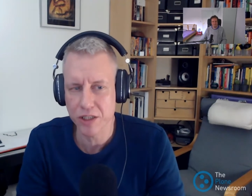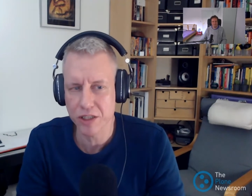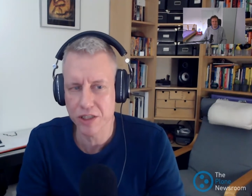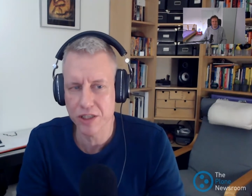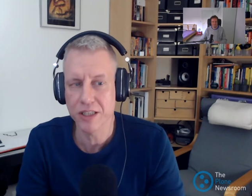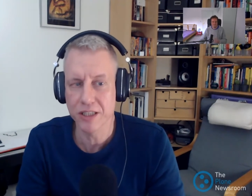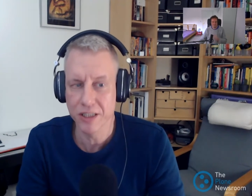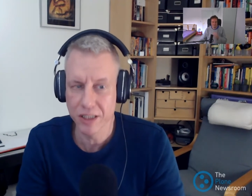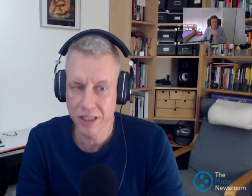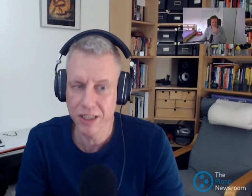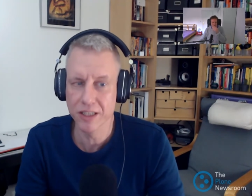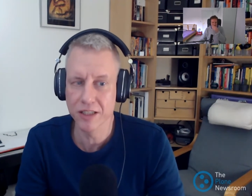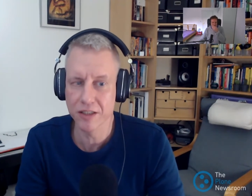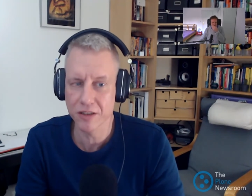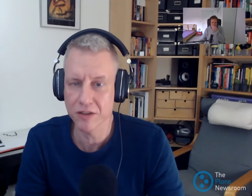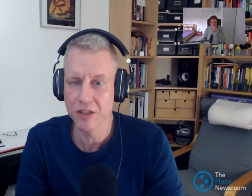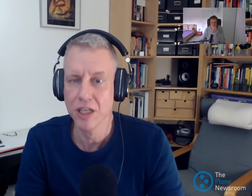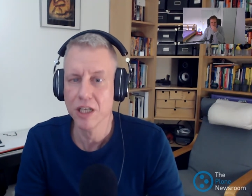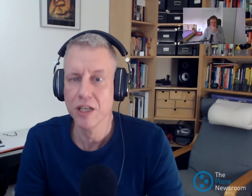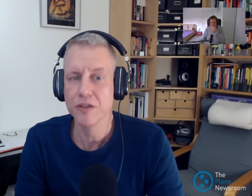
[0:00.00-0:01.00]
that
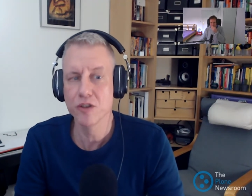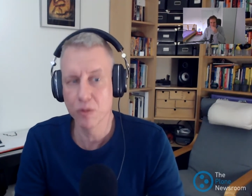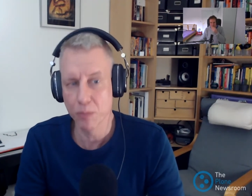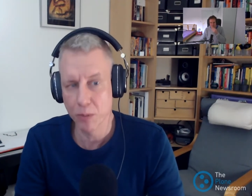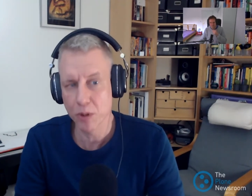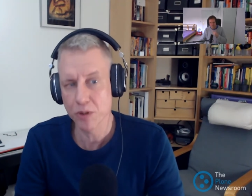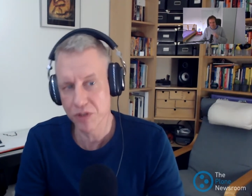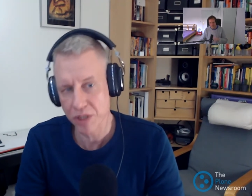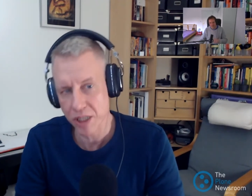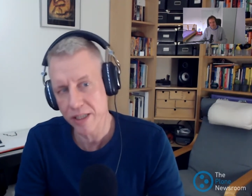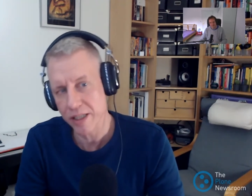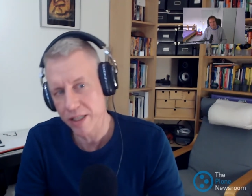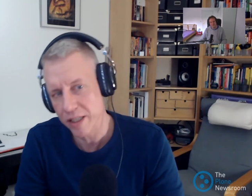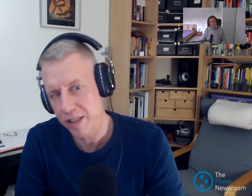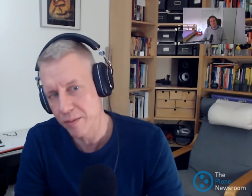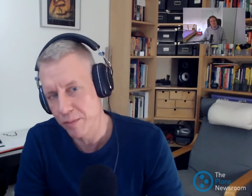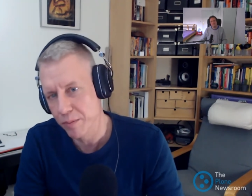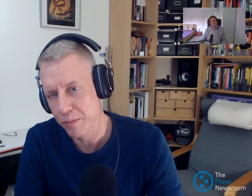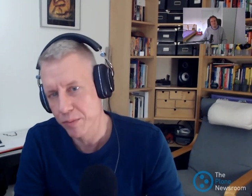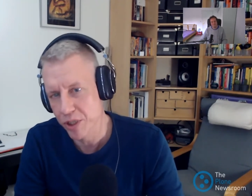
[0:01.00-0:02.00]
needed the Mosaic
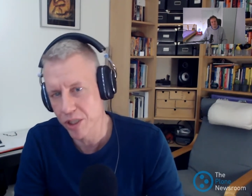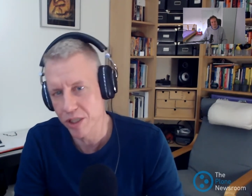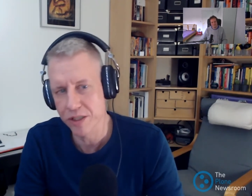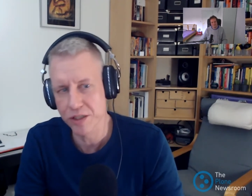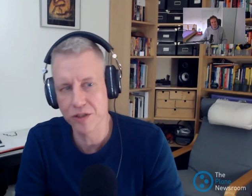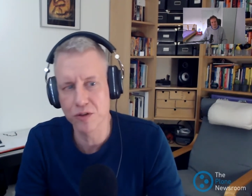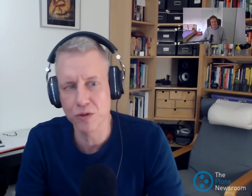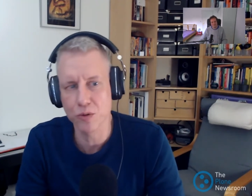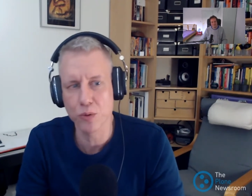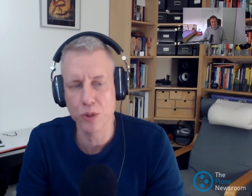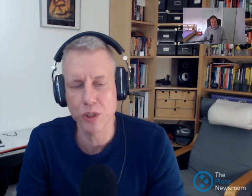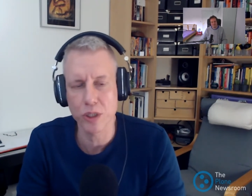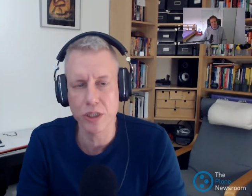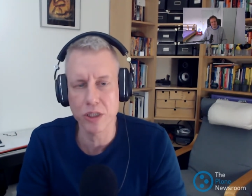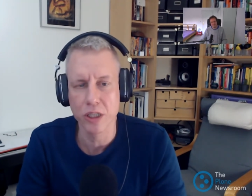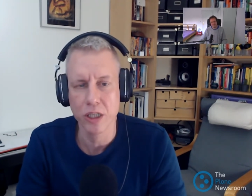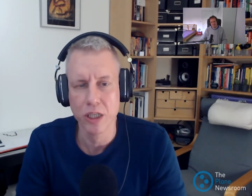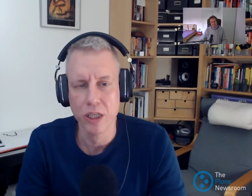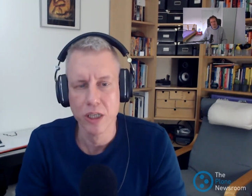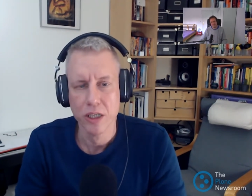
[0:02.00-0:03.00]
branch to work.
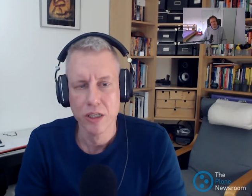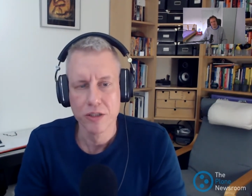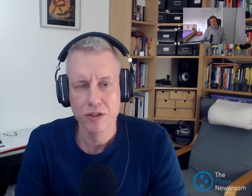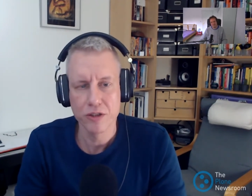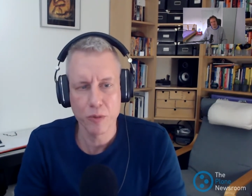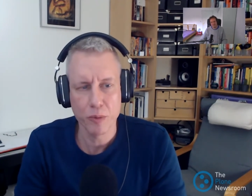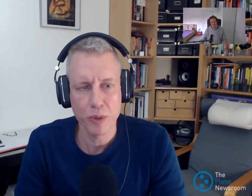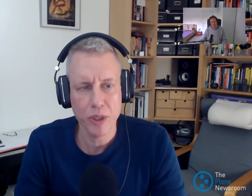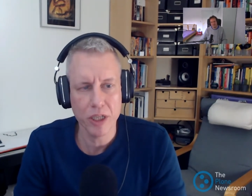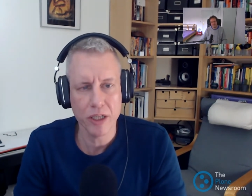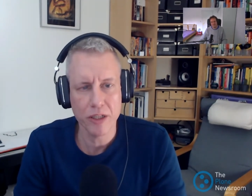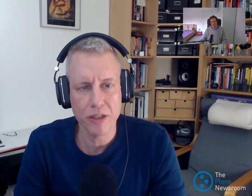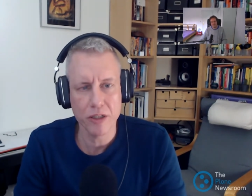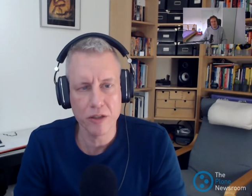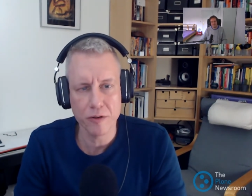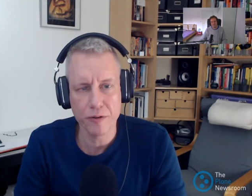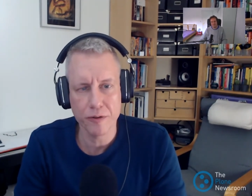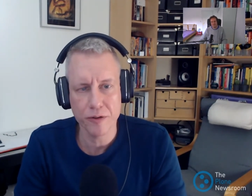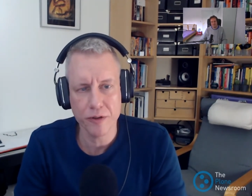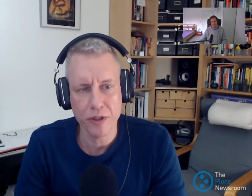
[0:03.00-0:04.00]
So we kind
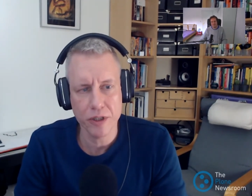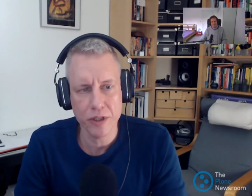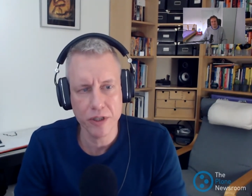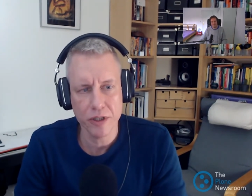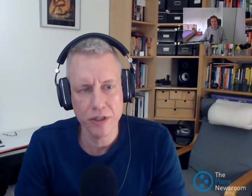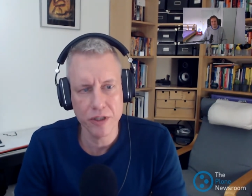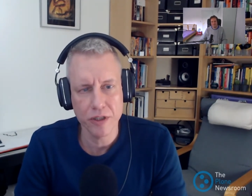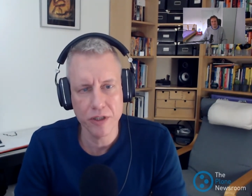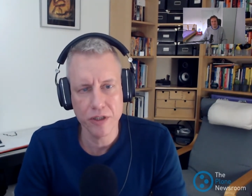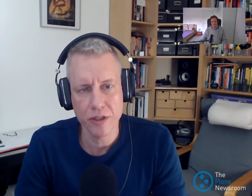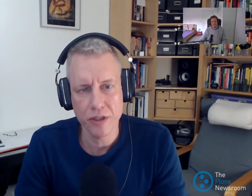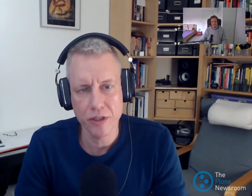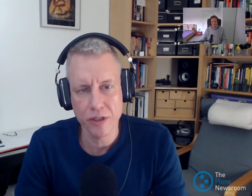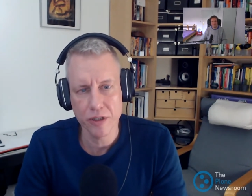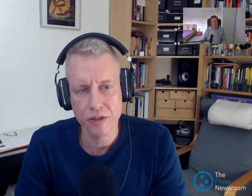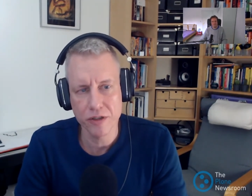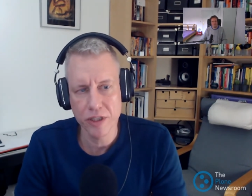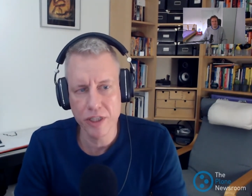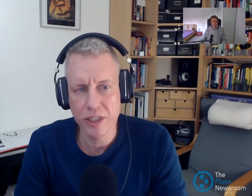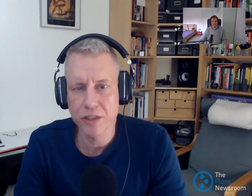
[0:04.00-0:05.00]
of
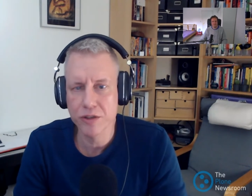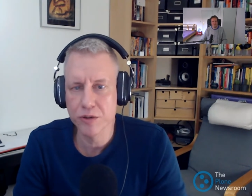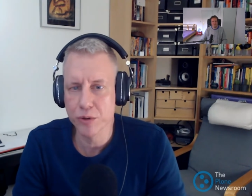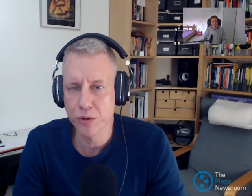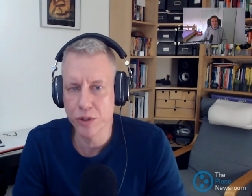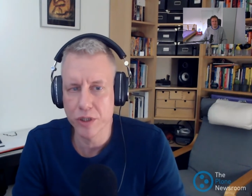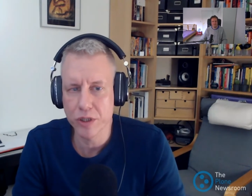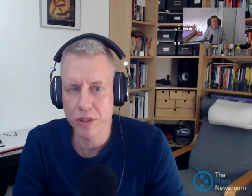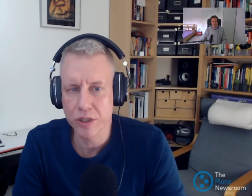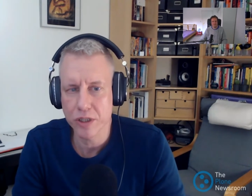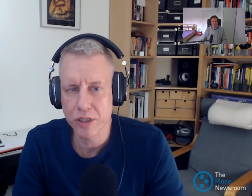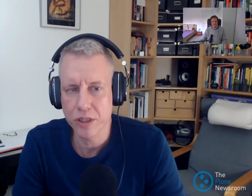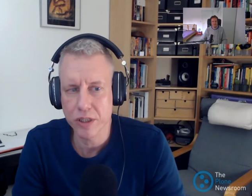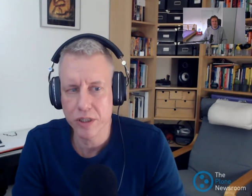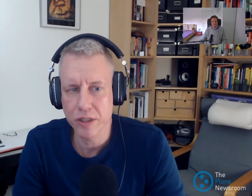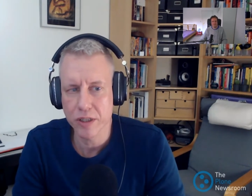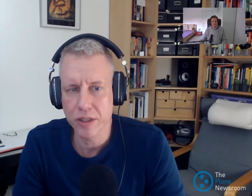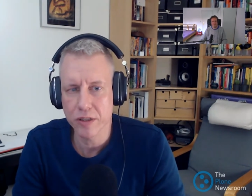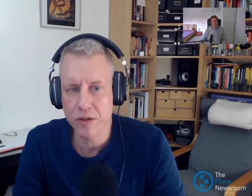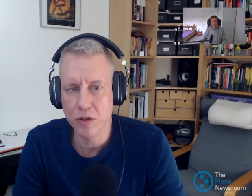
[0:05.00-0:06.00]
detoured
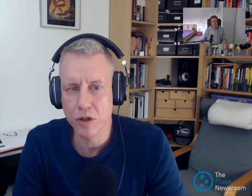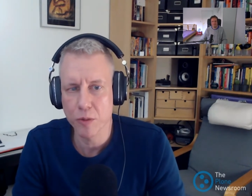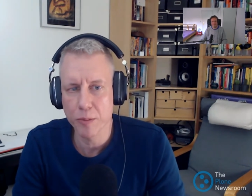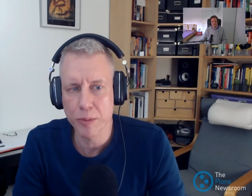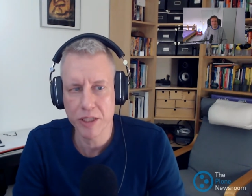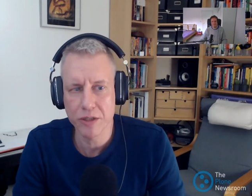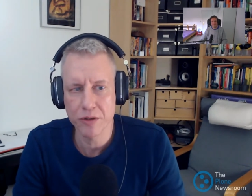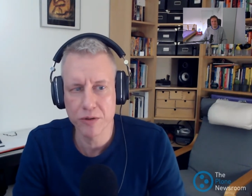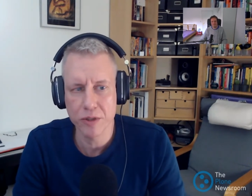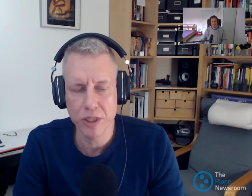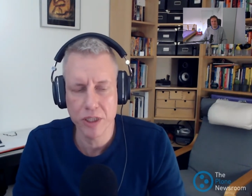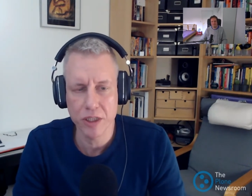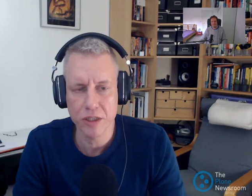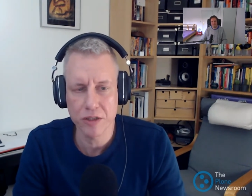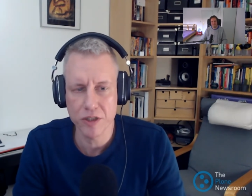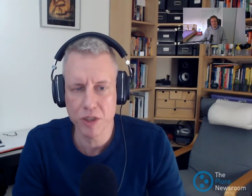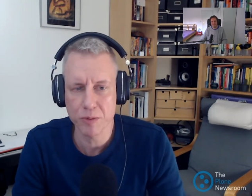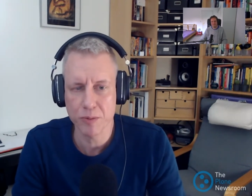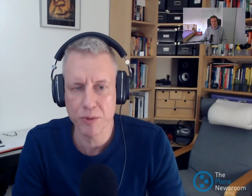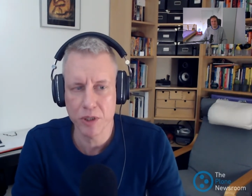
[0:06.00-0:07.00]
and got back to the
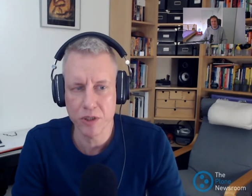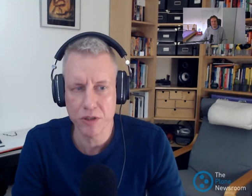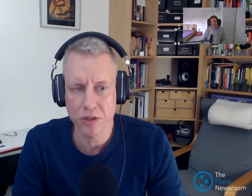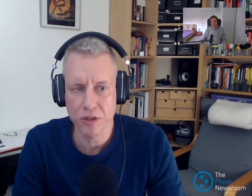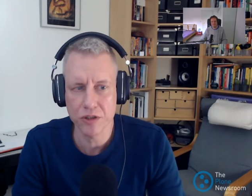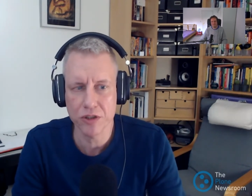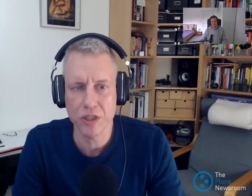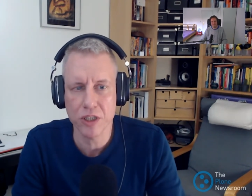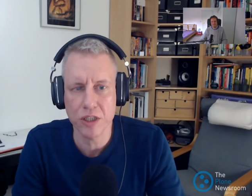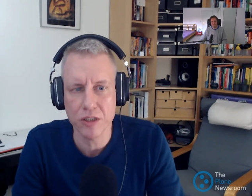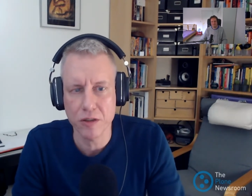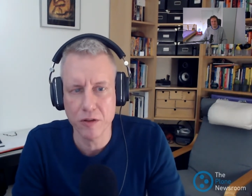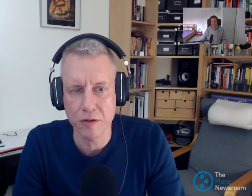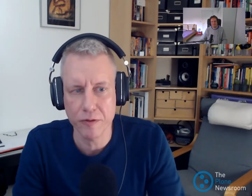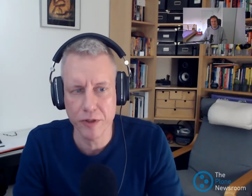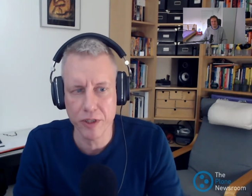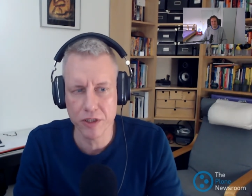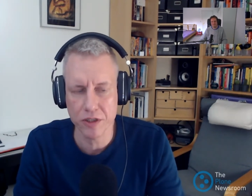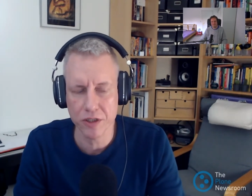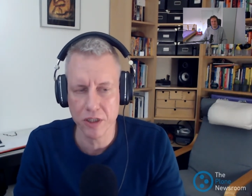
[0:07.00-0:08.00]
ES6 branch and starting
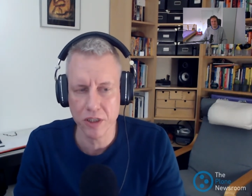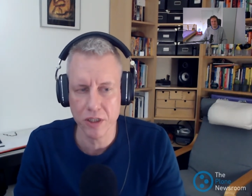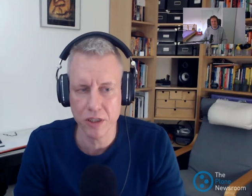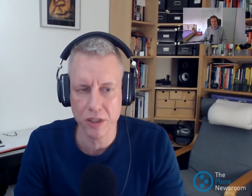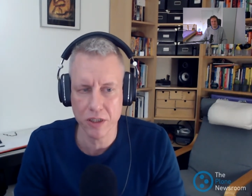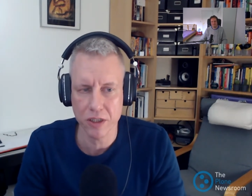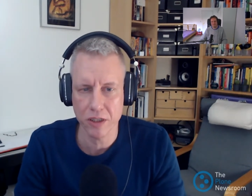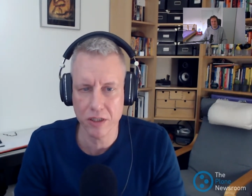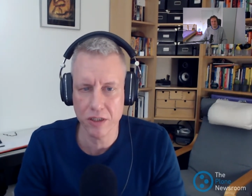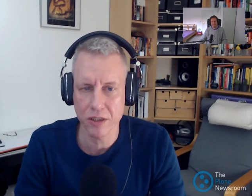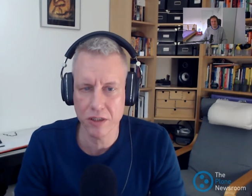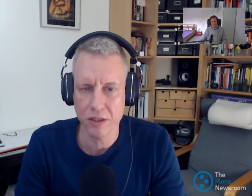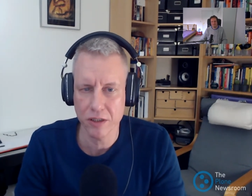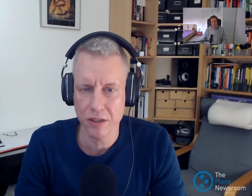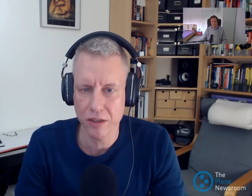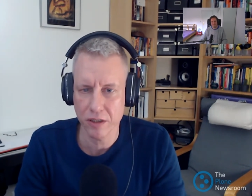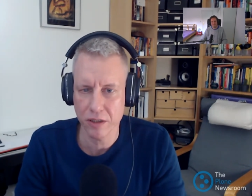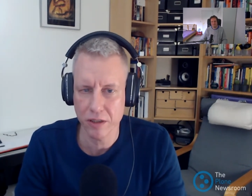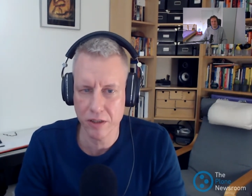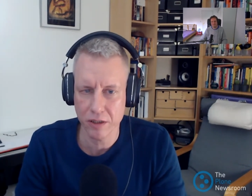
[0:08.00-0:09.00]
fixing
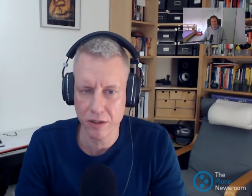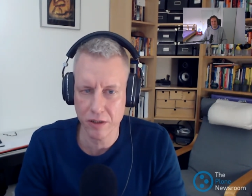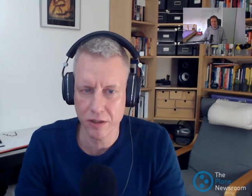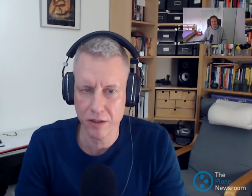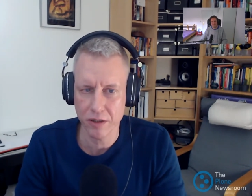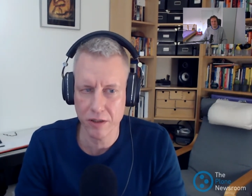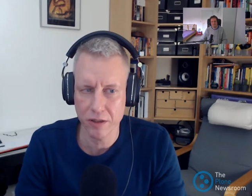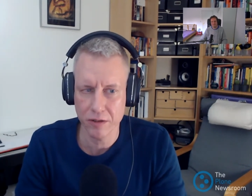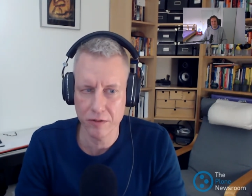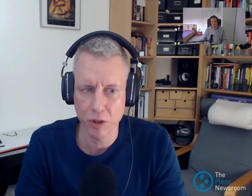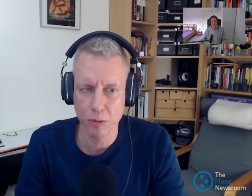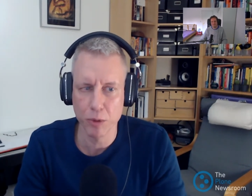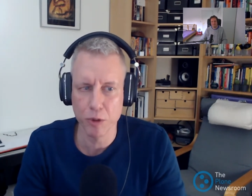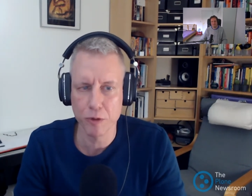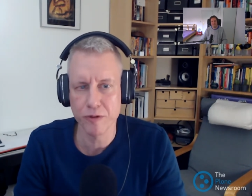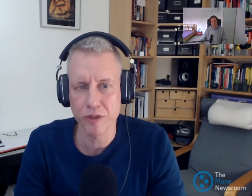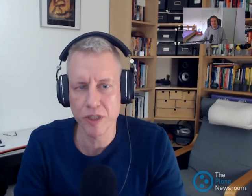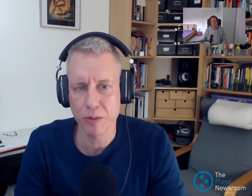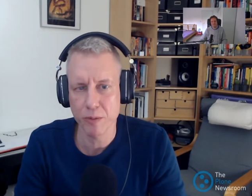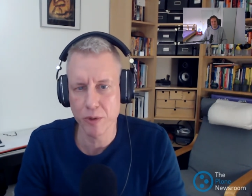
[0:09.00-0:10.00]
robot
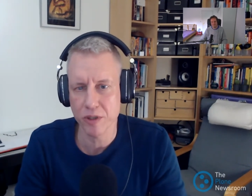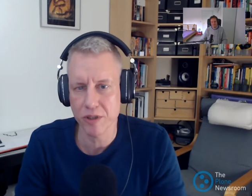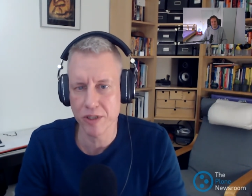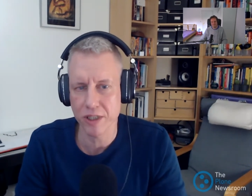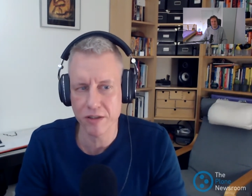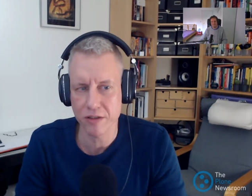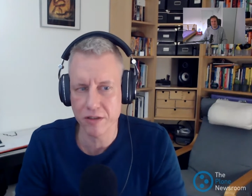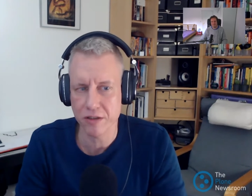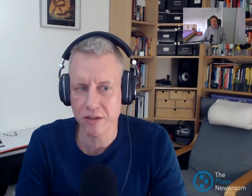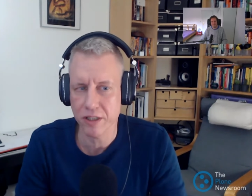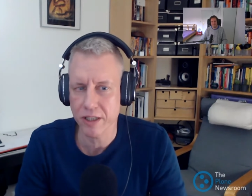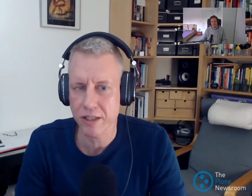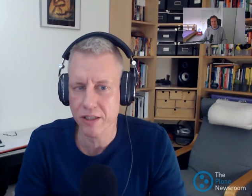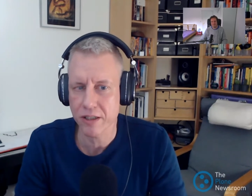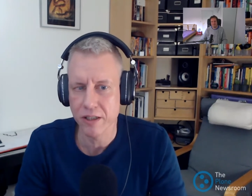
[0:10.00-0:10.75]
framework tests there.